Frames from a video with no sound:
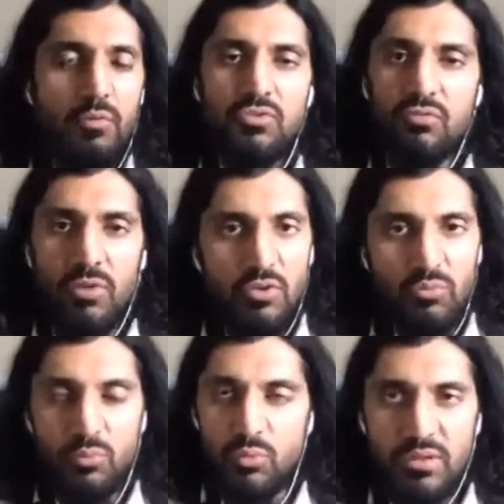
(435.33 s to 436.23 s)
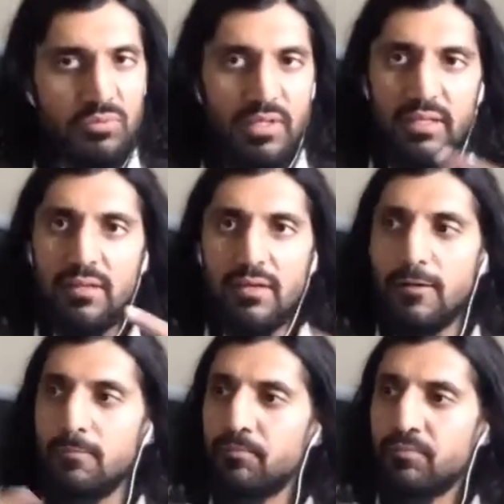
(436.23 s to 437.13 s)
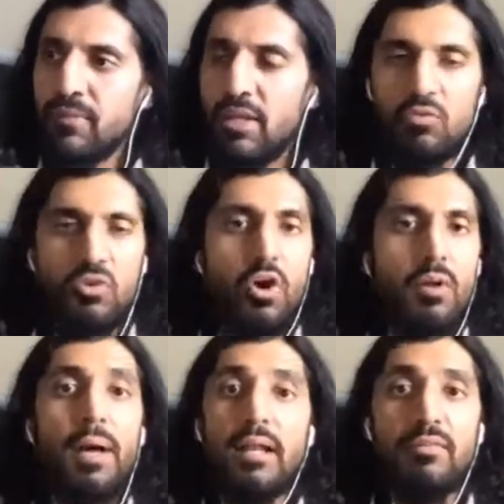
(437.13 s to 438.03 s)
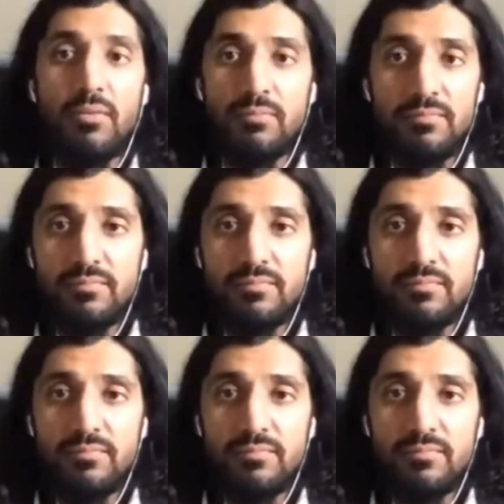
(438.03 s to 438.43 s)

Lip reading: very smooth. It was like, it was automatic for them.